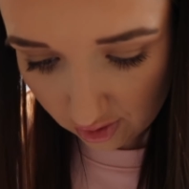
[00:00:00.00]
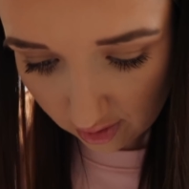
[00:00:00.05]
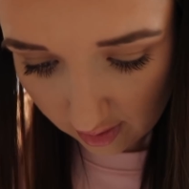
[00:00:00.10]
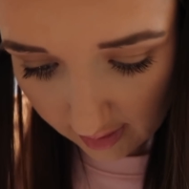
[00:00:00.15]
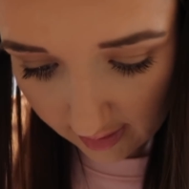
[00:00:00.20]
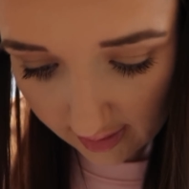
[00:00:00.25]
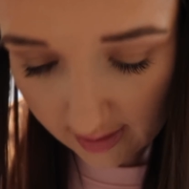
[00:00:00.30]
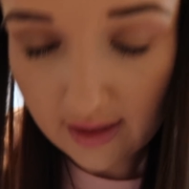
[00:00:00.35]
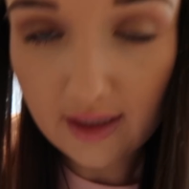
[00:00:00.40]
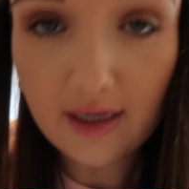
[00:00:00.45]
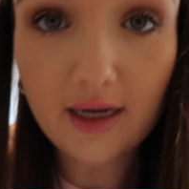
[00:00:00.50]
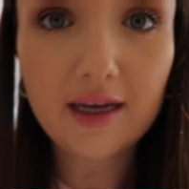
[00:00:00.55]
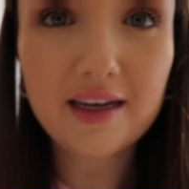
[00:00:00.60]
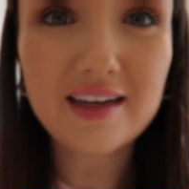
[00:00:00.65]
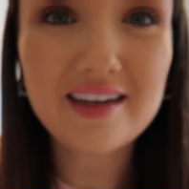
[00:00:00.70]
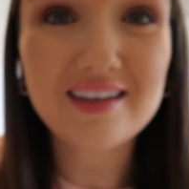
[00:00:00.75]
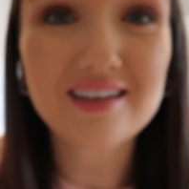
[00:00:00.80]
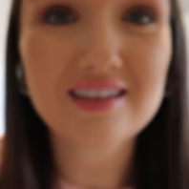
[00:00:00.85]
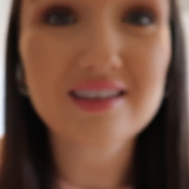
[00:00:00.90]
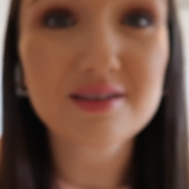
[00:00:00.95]
try and get
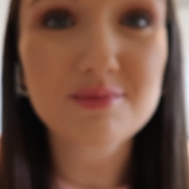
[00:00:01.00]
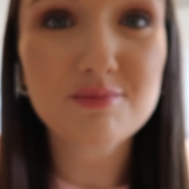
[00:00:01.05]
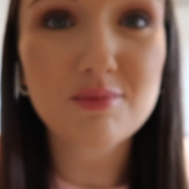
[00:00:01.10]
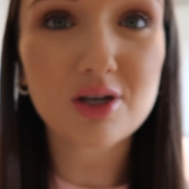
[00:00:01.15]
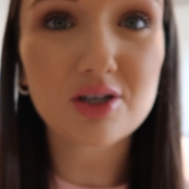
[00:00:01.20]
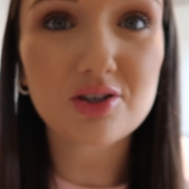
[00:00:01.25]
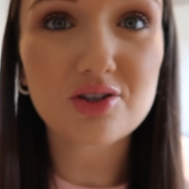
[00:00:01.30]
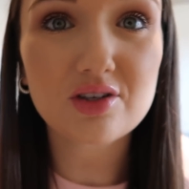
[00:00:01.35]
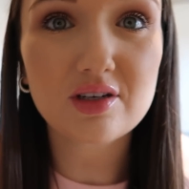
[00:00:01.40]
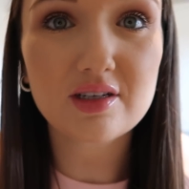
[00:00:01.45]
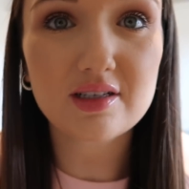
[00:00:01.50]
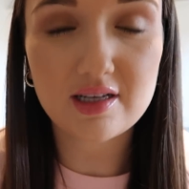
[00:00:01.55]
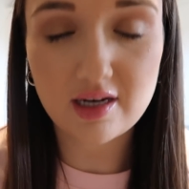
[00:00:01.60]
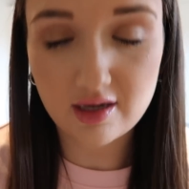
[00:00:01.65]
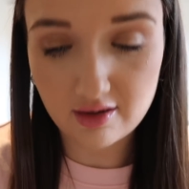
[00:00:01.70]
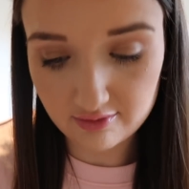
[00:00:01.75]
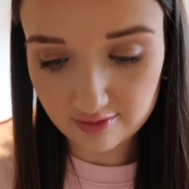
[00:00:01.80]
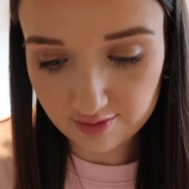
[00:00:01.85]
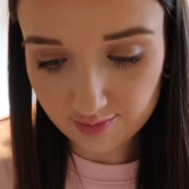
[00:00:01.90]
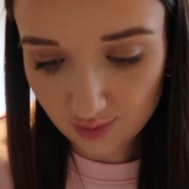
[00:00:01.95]
in as much
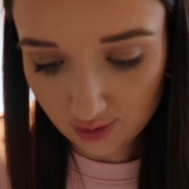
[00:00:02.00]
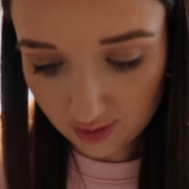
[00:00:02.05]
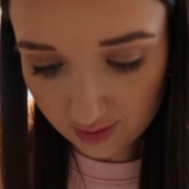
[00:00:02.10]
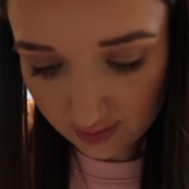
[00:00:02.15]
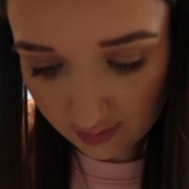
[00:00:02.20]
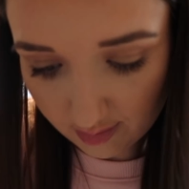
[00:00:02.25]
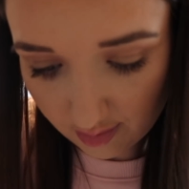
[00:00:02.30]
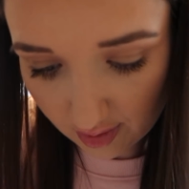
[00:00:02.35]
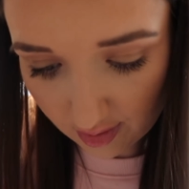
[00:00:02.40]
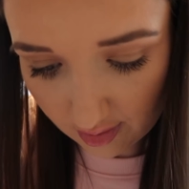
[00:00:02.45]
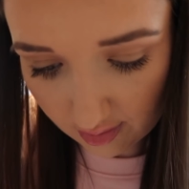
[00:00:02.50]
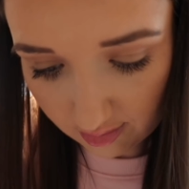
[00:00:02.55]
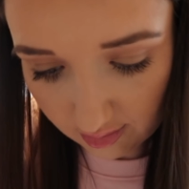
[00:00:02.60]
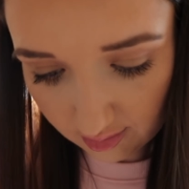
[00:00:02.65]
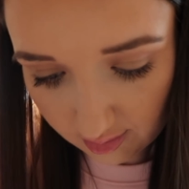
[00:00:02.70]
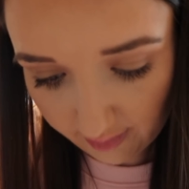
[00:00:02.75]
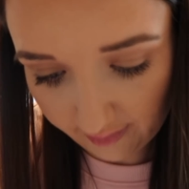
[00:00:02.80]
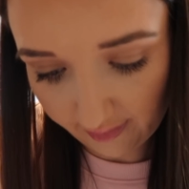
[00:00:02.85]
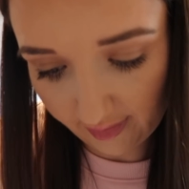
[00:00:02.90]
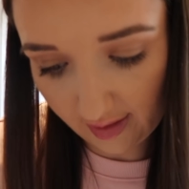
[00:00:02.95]
Nutella as possible
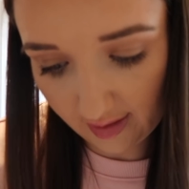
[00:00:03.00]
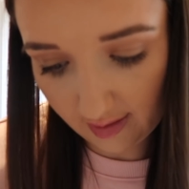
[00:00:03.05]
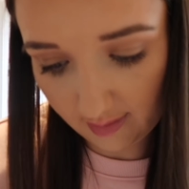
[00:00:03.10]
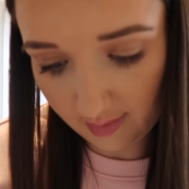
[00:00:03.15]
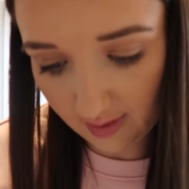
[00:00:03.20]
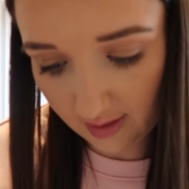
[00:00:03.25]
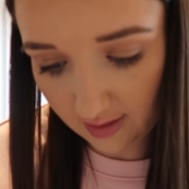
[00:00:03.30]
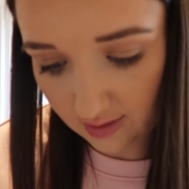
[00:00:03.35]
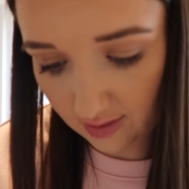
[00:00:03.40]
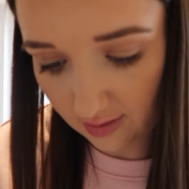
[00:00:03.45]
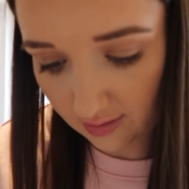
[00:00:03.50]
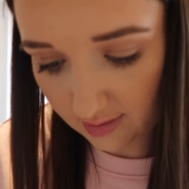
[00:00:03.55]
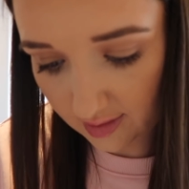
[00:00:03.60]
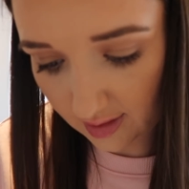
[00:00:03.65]
without it being too